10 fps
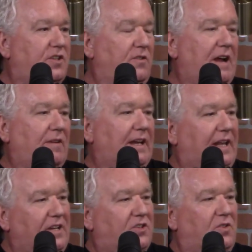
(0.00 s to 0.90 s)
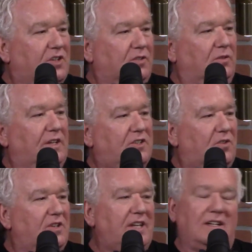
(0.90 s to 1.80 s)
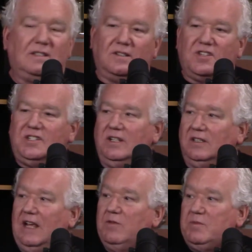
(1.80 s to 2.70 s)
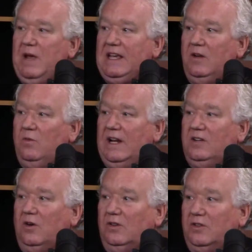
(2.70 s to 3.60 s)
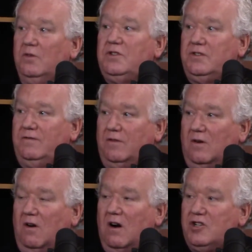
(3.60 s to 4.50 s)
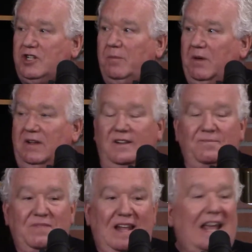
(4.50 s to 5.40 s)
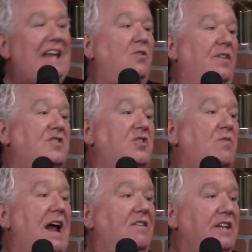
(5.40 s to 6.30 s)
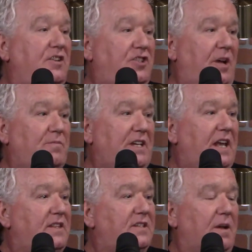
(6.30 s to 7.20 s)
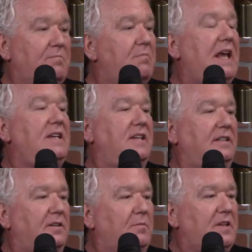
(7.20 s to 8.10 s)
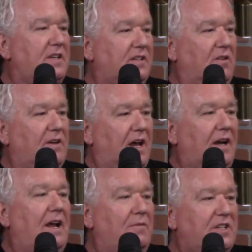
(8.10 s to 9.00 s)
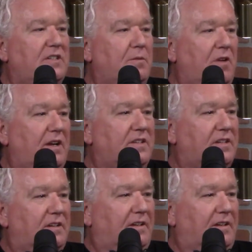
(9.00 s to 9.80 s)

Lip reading: So now he had a heat source, a cooling source. He had a little still. He was making what he called hooch for our ship and all the surrounding ships. He had this amazing little business going on, and I was his apprentice.